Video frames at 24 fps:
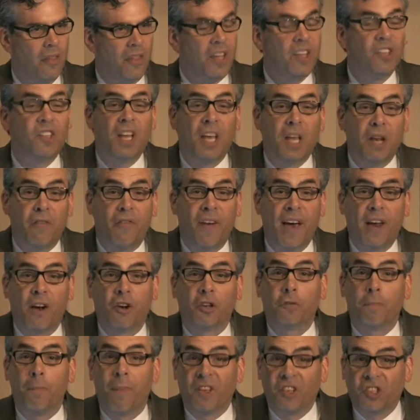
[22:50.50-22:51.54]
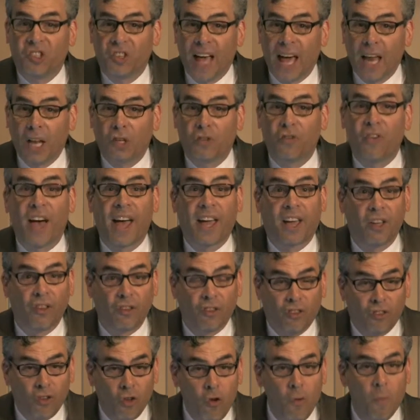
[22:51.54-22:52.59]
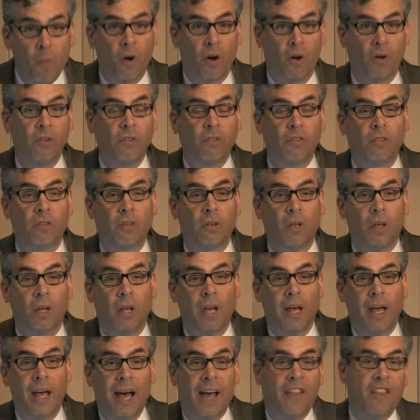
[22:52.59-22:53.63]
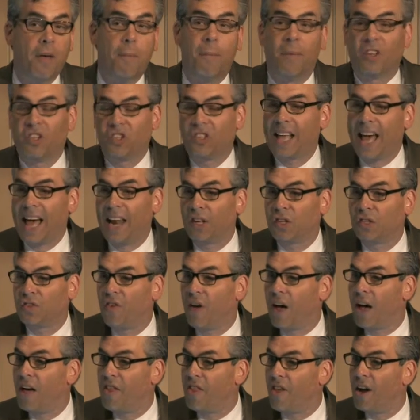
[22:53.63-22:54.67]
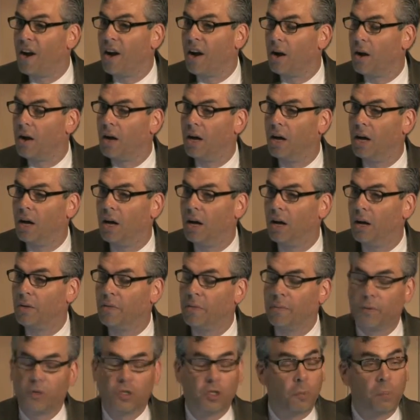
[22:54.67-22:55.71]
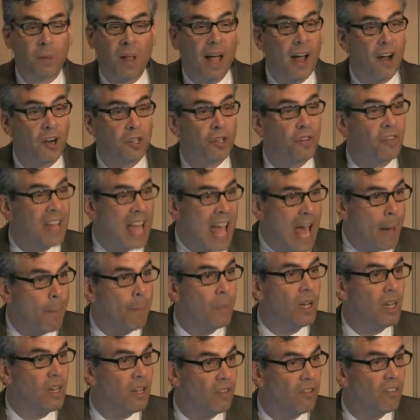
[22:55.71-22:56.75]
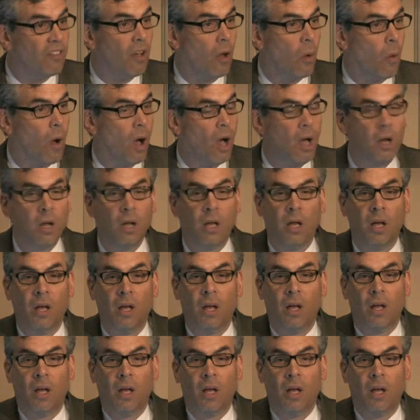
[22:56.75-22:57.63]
These innovators must satisfy consumers, and they must satisfy their suppliers of capital and so on.